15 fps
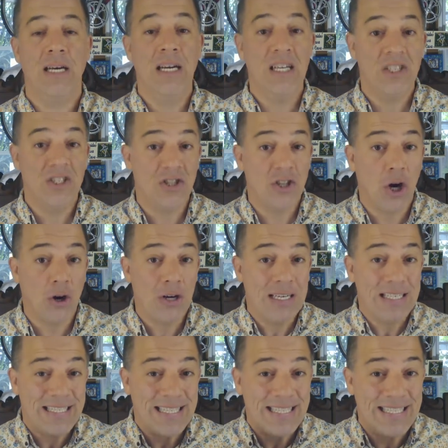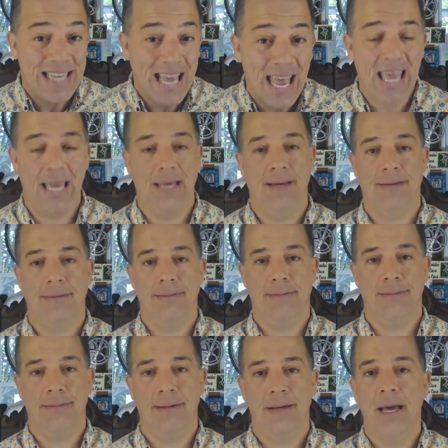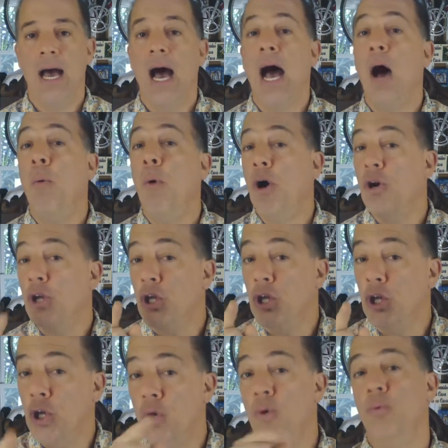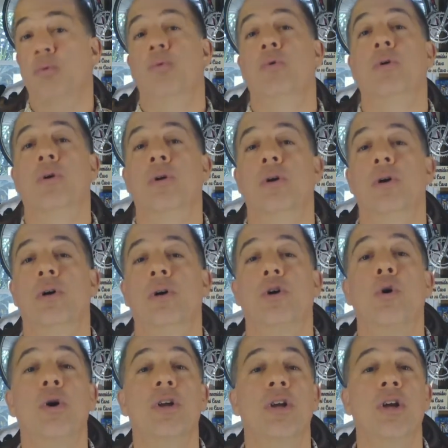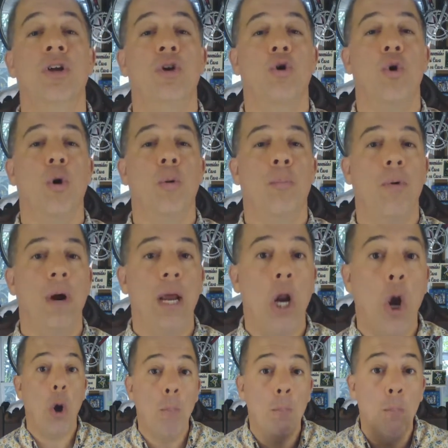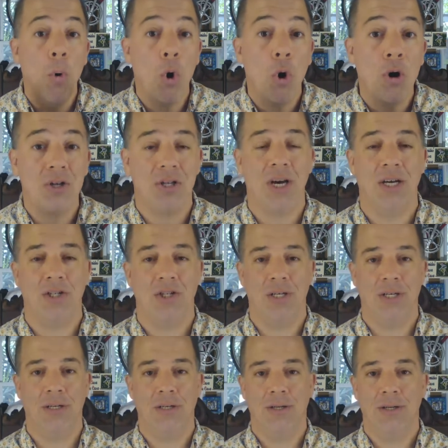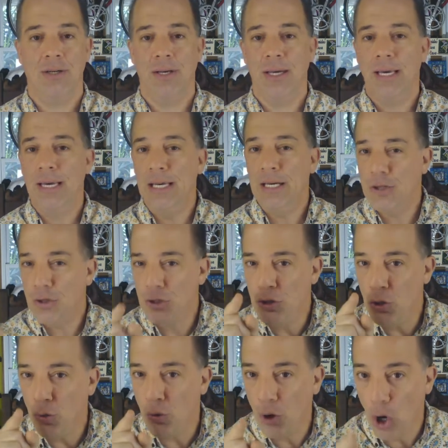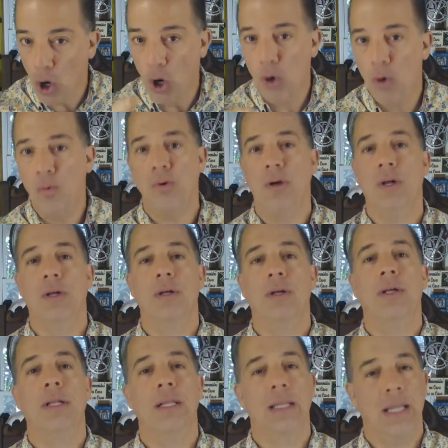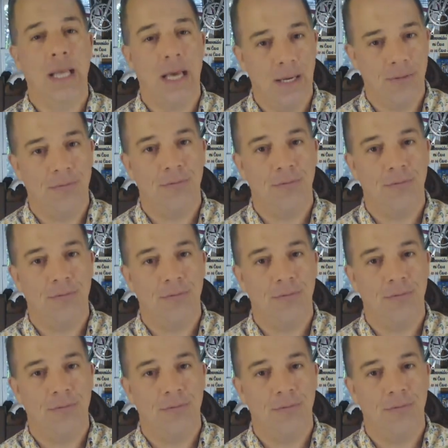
Starting today, how are you going to incorporate more touching into your own life? life.